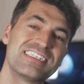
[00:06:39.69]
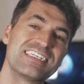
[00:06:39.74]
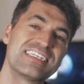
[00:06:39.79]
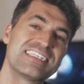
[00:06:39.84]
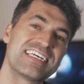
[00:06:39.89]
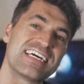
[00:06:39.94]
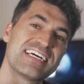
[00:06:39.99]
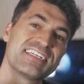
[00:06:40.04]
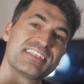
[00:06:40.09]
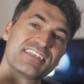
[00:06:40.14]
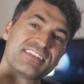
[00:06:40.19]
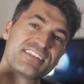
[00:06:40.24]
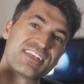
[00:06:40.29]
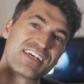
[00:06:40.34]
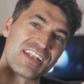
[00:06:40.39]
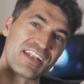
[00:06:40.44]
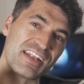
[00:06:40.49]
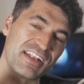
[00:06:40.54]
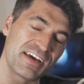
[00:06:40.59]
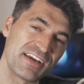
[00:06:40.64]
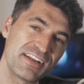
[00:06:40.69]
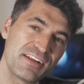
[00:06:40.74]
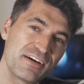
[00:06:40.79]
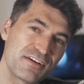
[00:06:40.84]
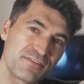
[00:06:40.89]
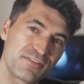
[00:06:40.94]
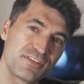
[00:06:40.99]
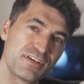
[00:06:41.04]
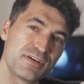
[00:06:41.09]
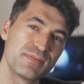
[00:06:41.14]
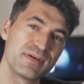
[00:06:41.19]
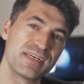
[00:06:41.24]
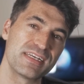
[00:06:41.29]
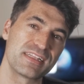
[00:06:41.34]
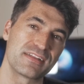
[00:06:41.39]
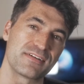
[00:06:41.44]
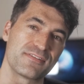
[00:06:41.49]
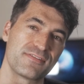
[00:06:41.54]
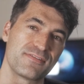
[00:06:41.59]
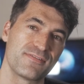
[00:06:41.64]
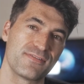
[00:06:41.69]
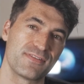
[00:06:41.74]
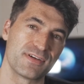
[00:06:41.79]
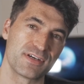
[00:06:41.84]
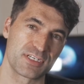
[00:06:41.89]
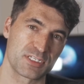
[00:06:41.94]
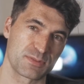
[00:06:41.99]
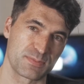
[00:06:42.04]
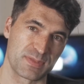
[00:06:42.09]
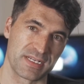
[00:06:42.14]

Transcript: detecting the light off them in the first